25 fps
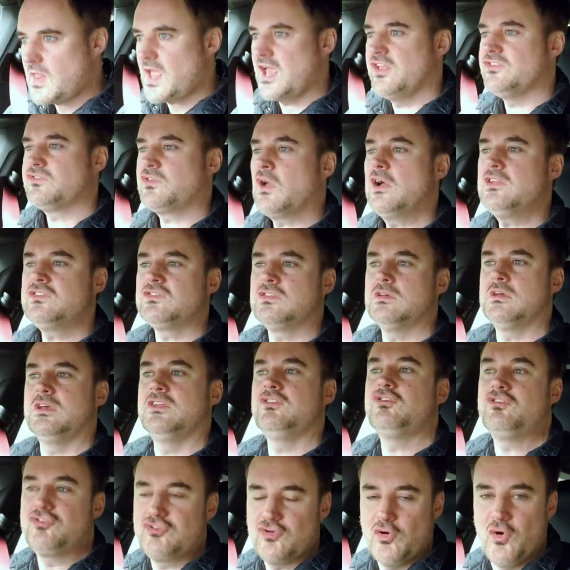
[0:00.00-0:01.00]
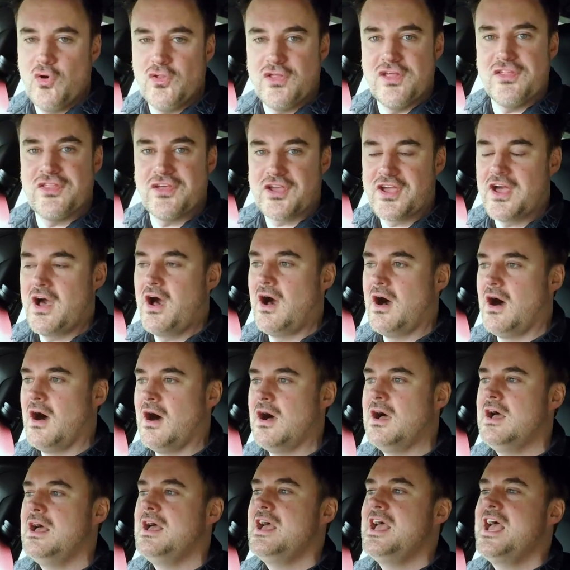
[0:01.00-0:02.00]
it's going to ensure that the
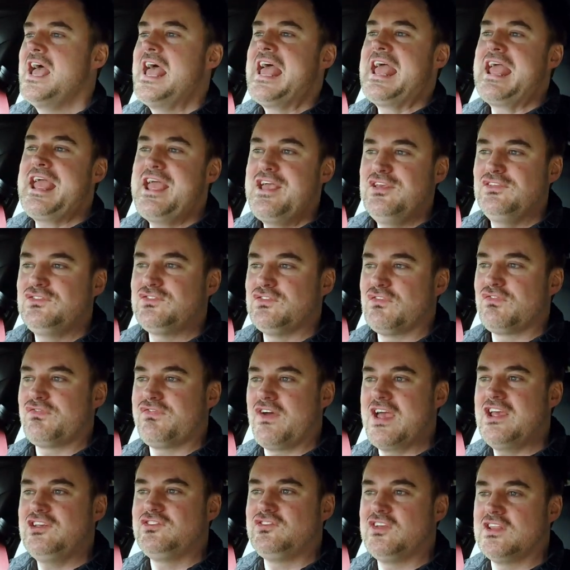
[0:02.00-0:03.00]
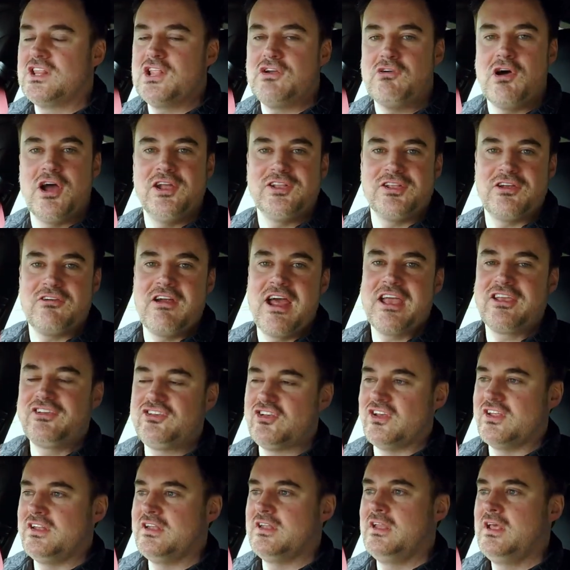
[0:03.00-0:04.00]
car is facing the right
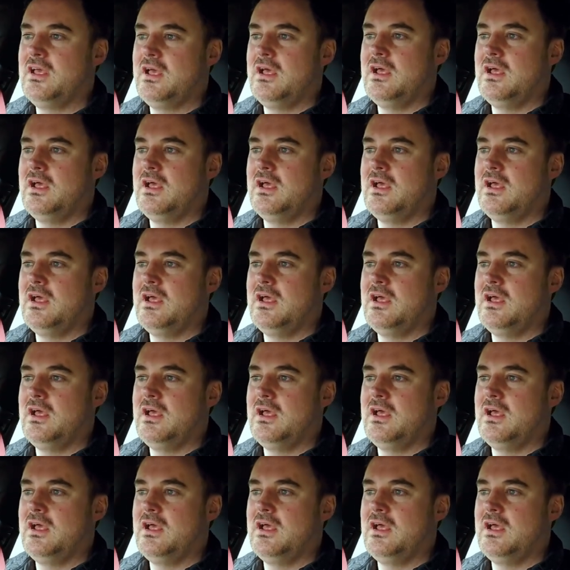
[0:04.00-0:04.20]
direction